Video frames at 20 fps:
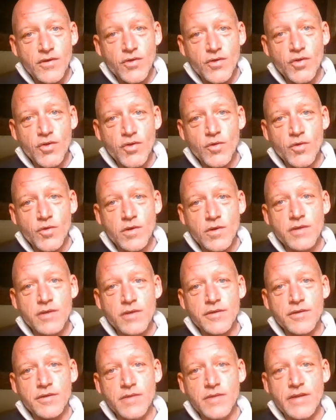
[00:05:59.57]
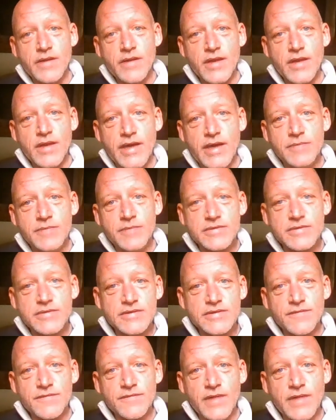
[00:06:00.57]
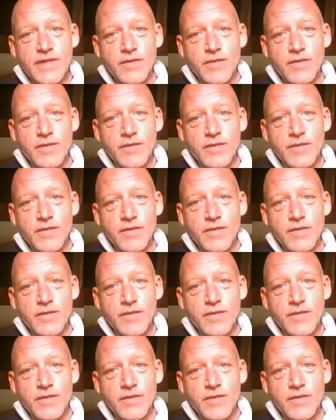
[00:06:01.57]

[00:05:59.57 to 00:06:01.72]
who are you in the absence of that?